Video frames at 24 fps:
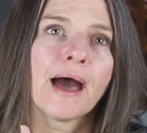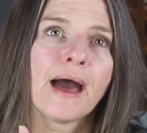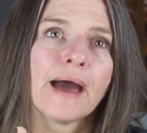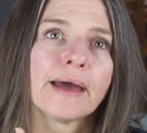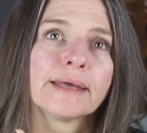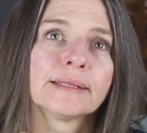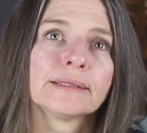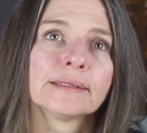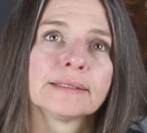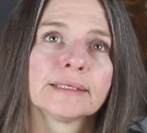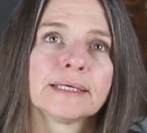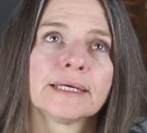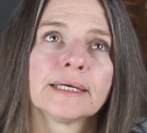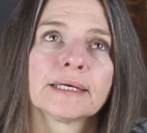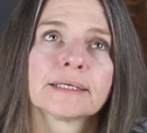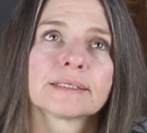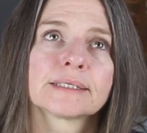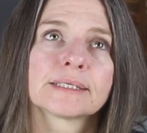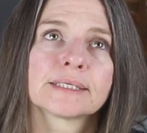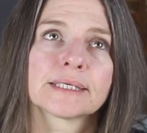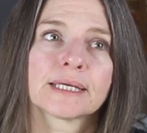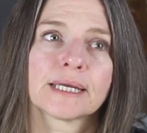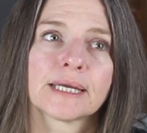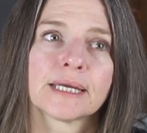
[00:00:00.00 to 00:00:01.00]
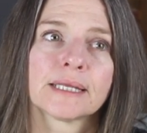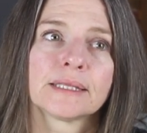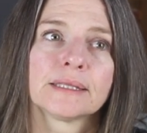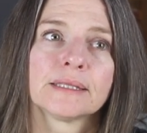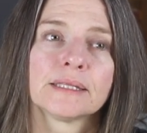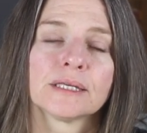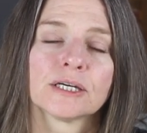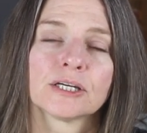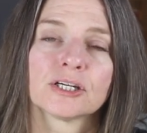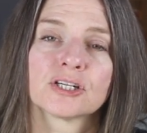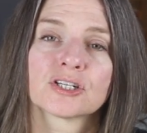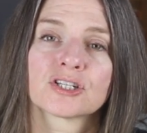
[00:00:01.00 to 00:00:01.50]
I linked
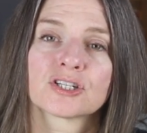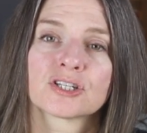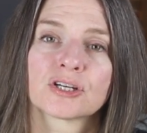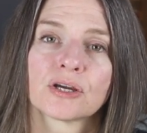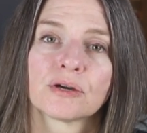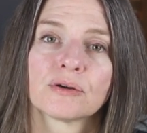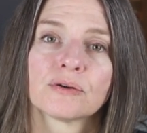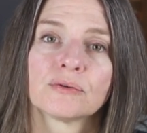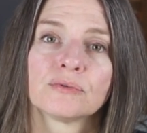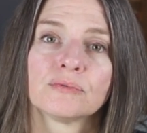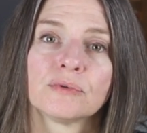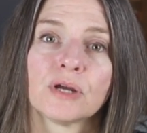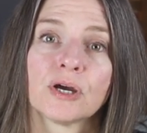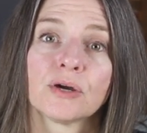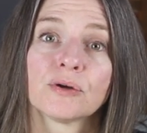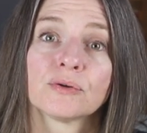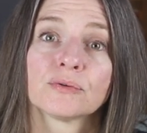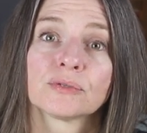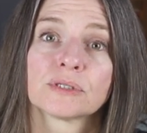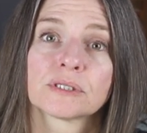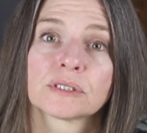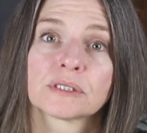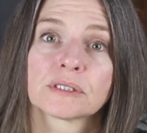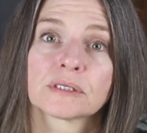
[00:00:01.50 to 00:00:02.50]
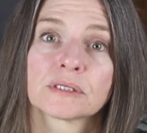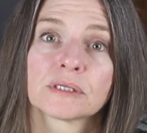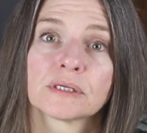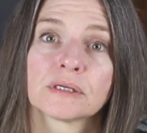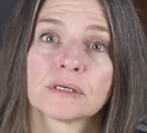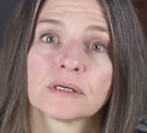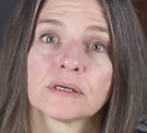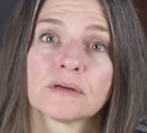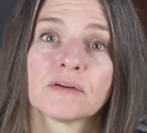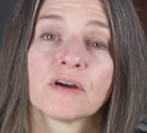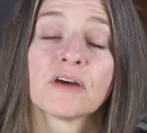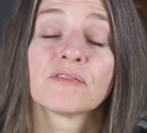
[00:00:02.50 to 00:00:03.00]
in the show notes
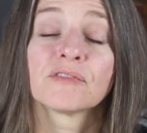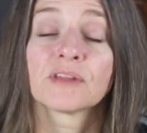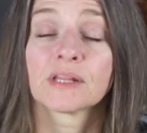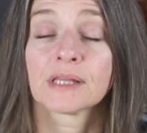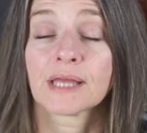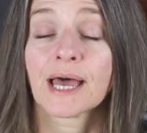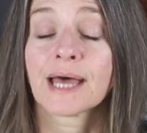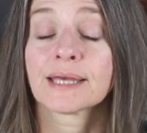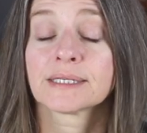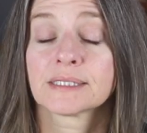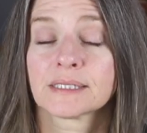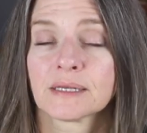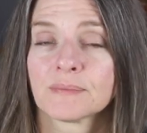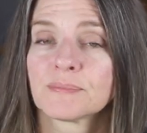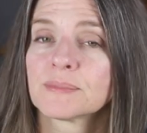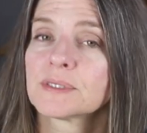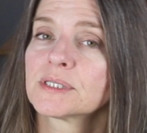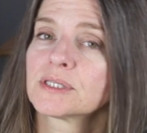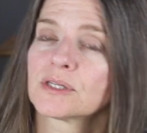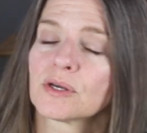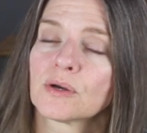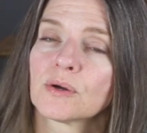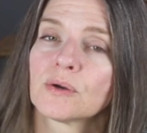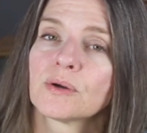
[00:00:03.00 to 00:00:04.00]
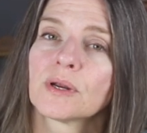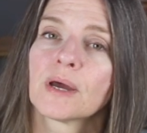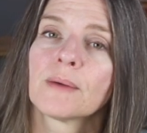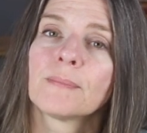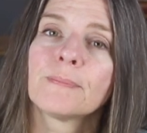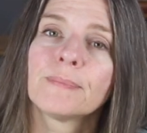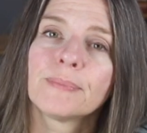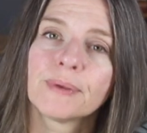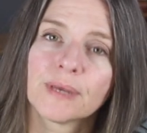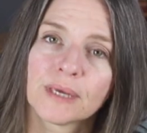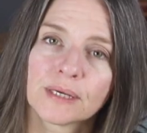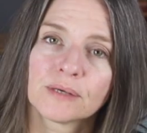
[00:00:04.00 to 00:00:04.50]
on the last episode a
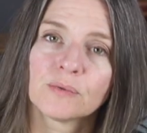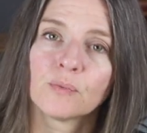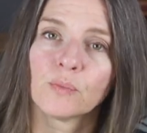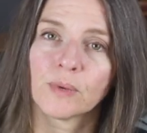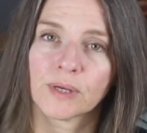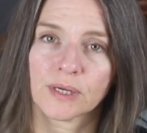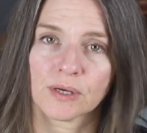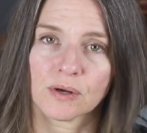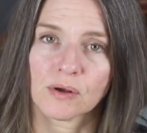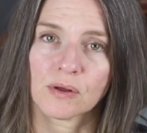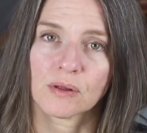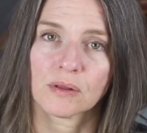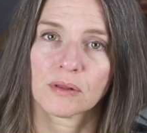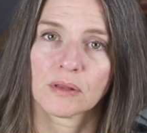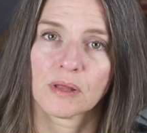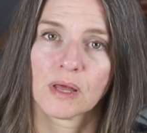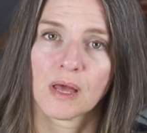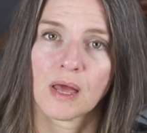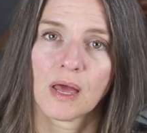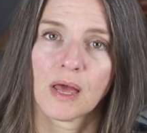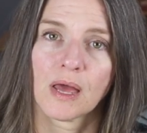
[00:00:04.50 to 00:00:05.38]
pinwheel